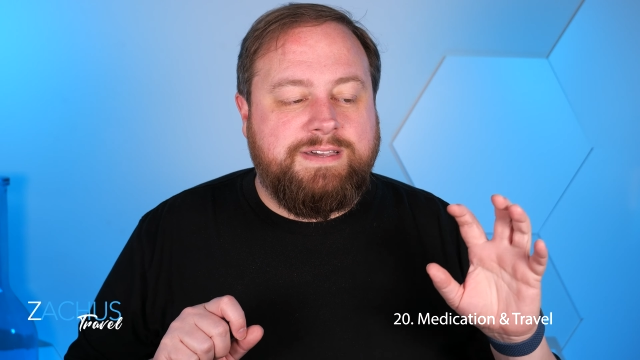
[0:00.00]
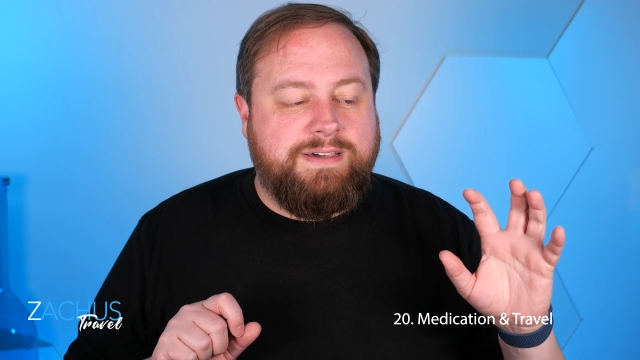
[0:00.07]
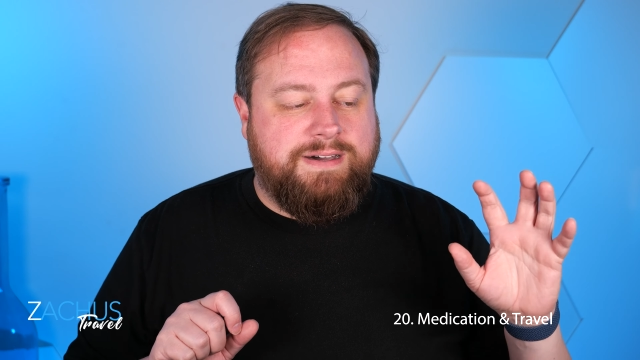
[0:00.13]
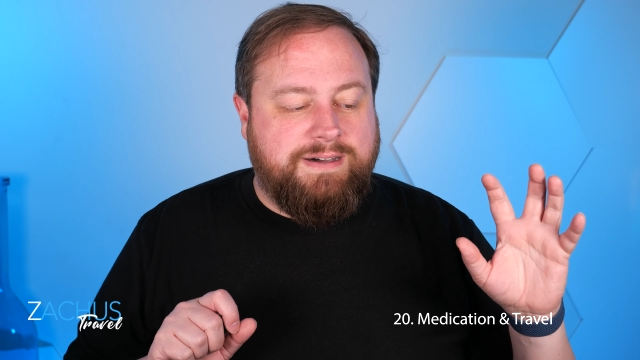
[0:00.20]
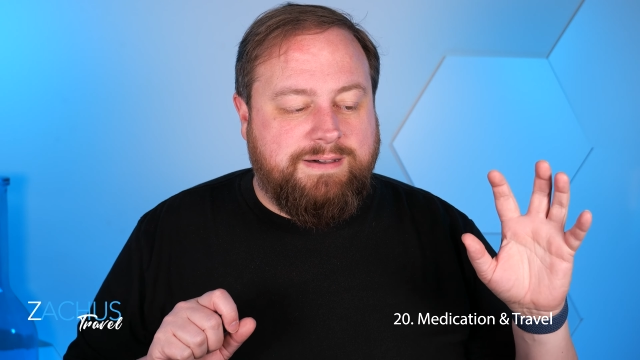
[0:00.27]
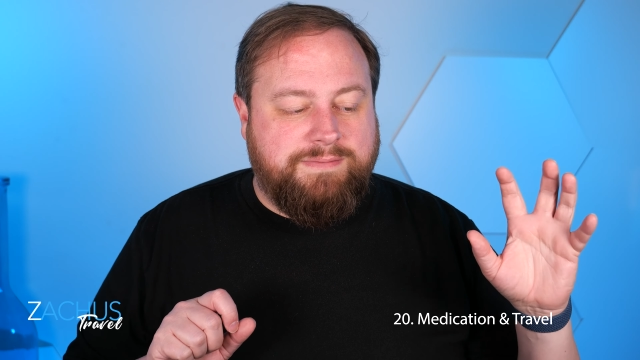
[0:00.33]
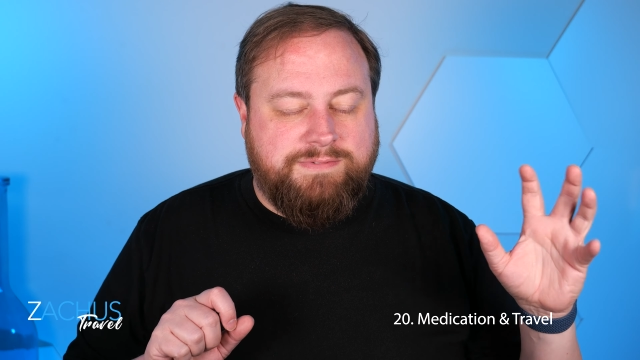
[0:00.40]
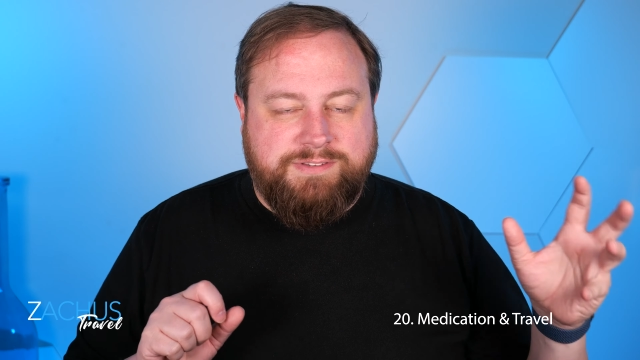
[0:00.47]

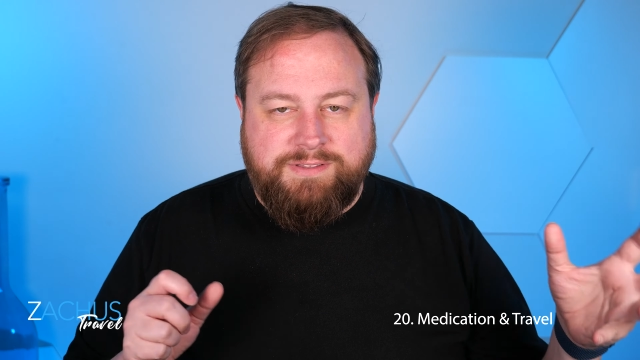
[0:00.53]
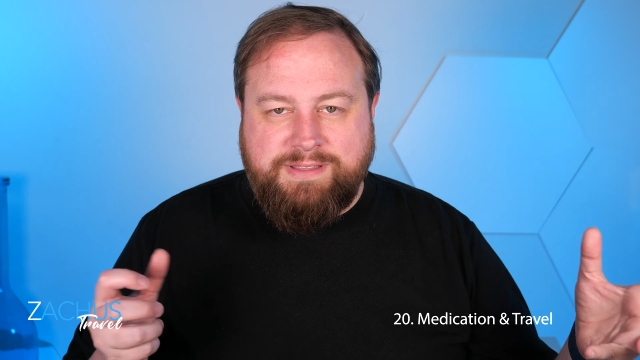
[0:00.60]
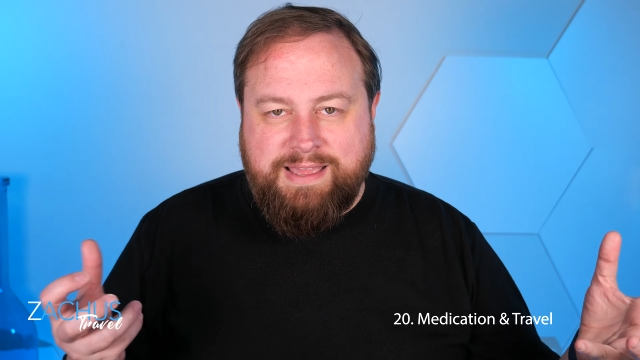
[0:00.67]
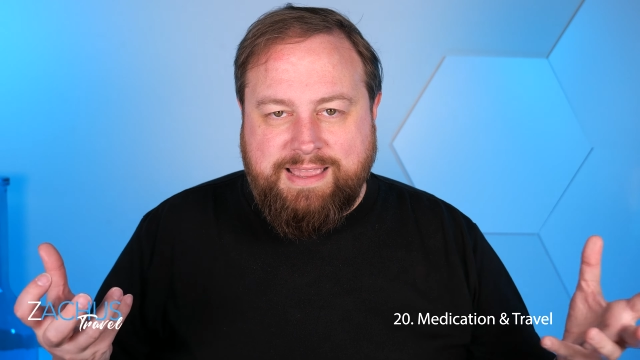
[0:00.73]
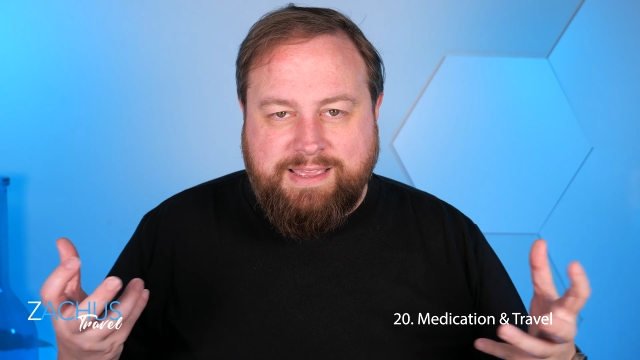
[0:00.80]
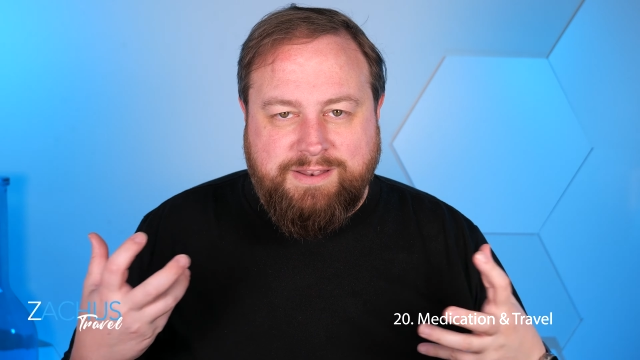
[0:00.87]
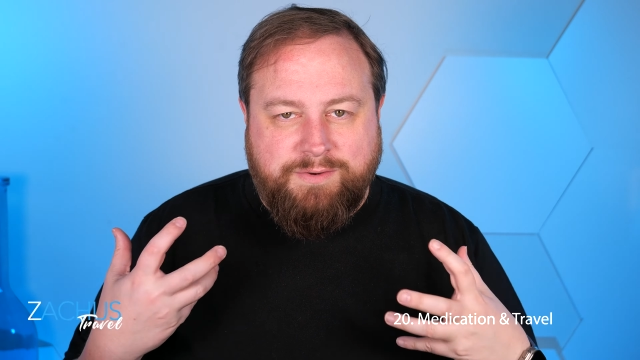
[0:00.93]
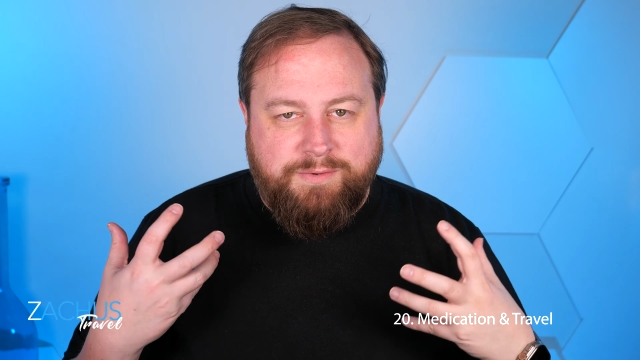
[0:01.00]
so that
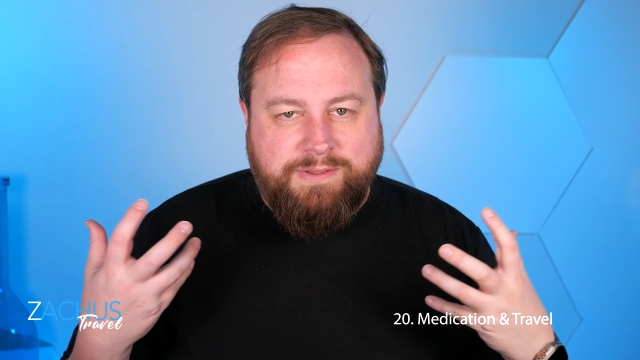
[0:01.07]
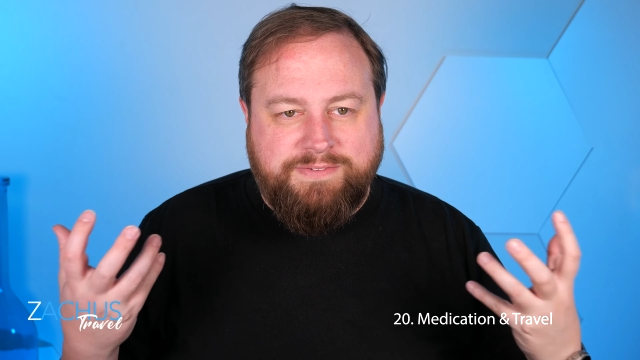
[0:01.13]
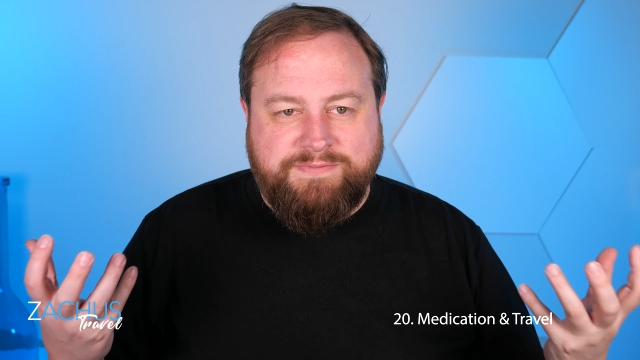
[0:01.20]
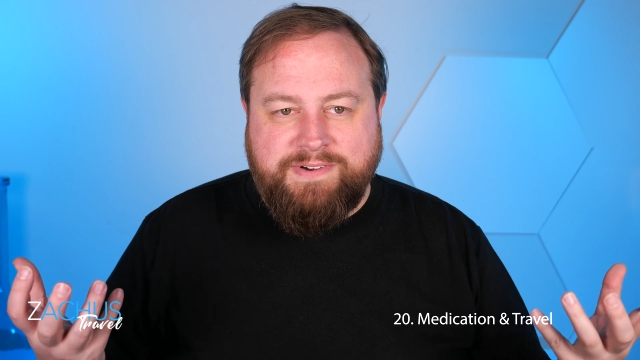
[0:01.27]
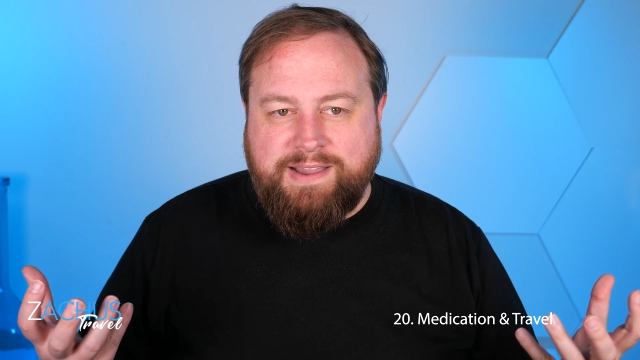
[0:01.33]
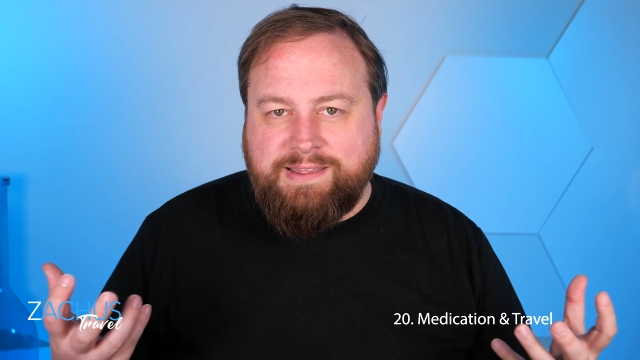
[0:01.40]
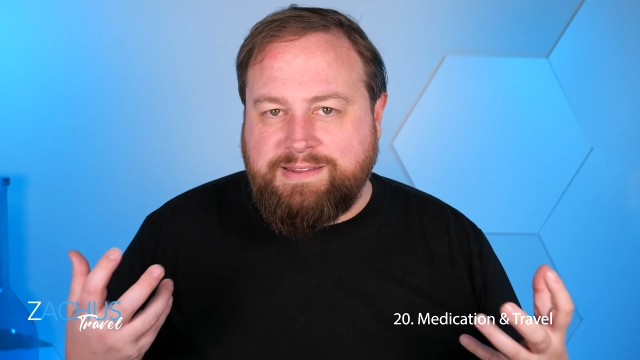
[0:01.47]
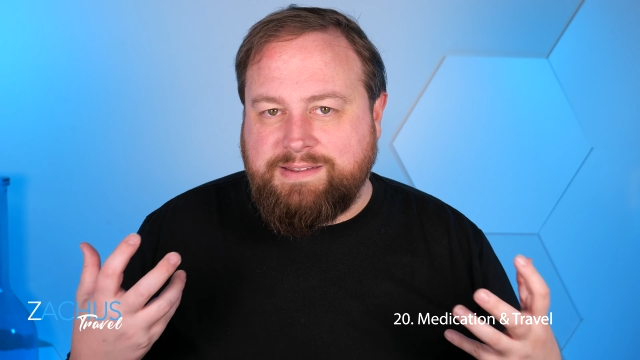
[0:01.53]
I can always
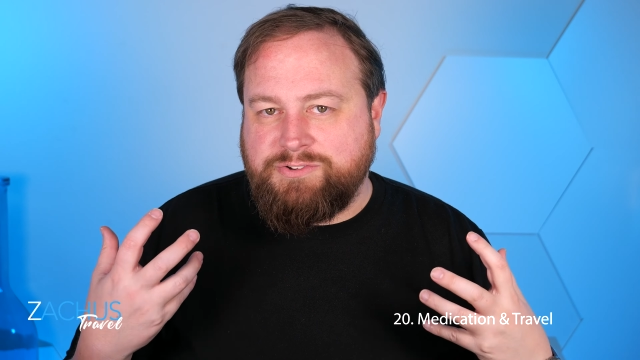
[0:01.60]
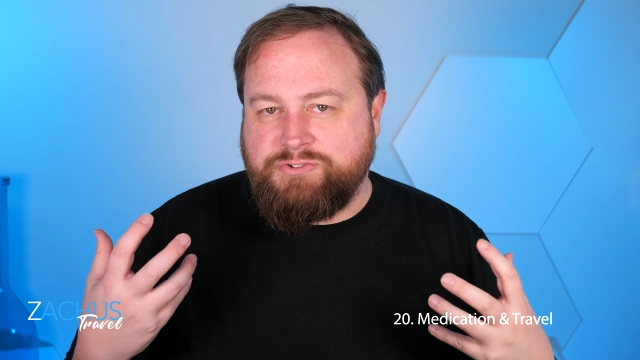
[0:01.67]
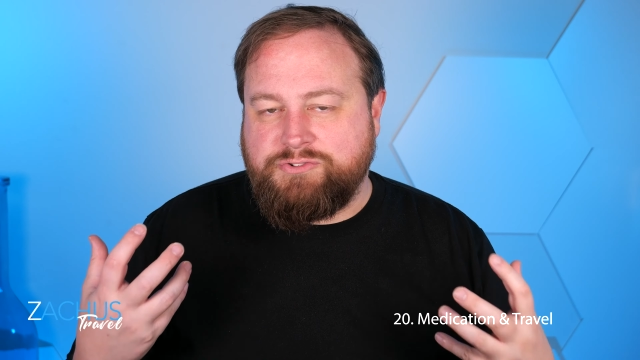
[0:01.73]
find it,